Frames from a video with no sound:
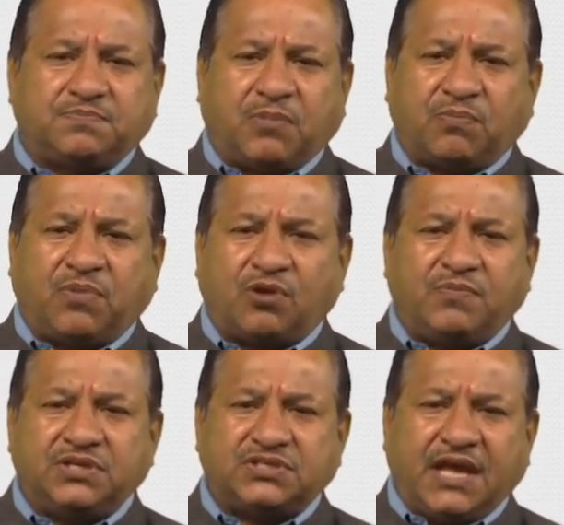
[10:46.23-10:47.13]

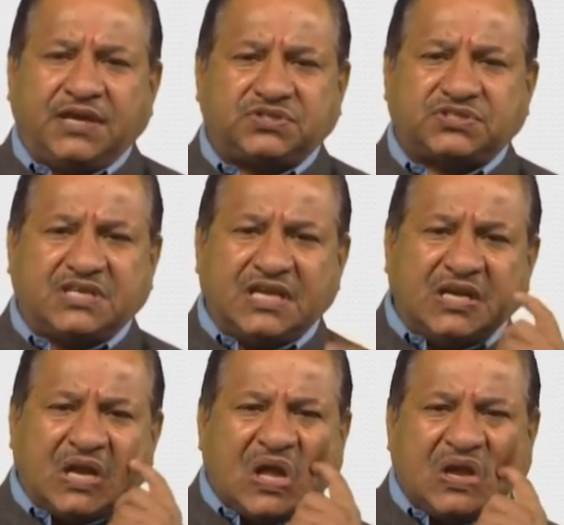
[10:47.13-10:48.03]
performance and
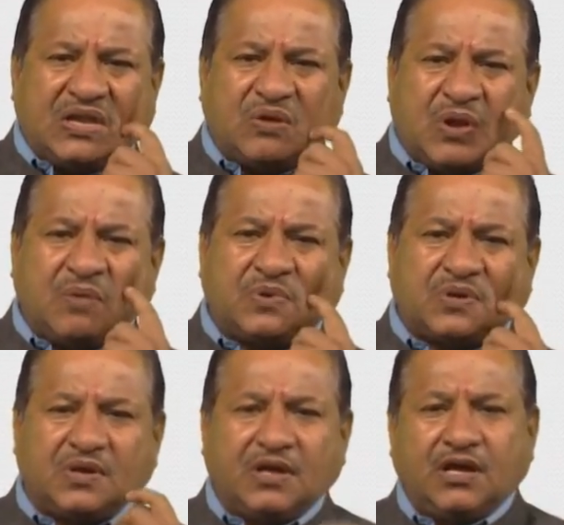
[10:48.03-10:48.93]
skill
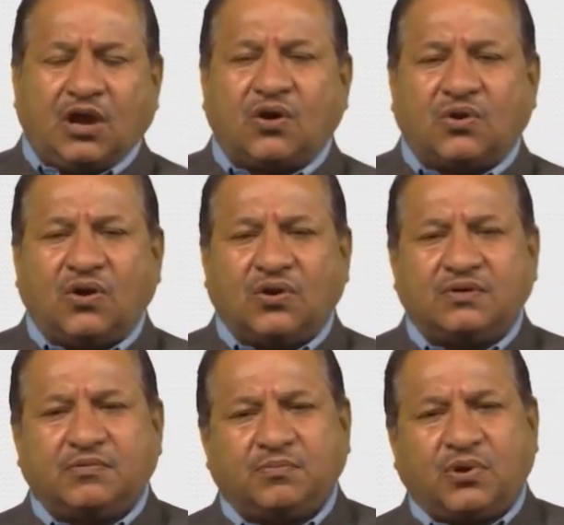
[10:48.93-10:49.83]
developed or not.